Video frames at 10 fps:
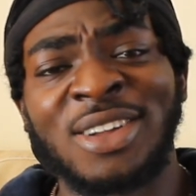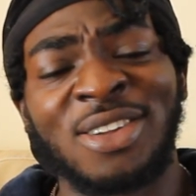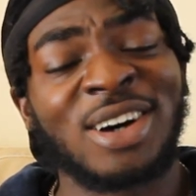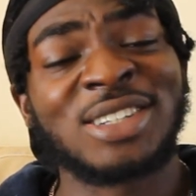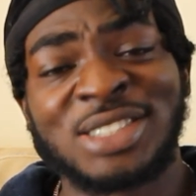
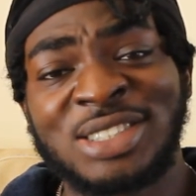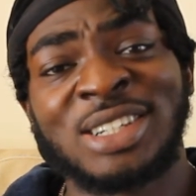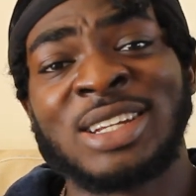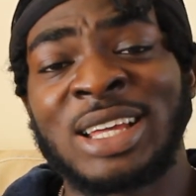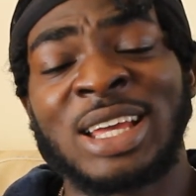Last
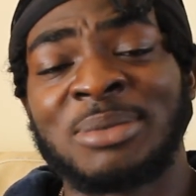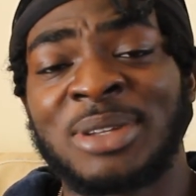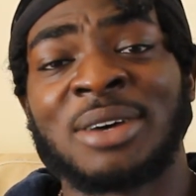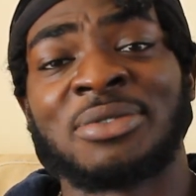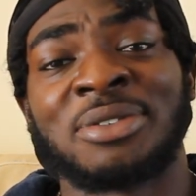year they came
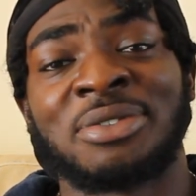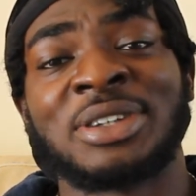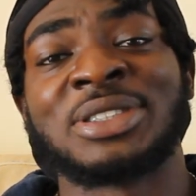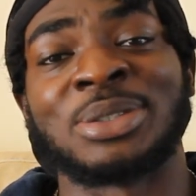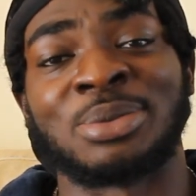down for
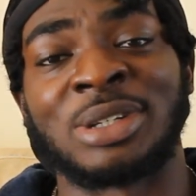Freshers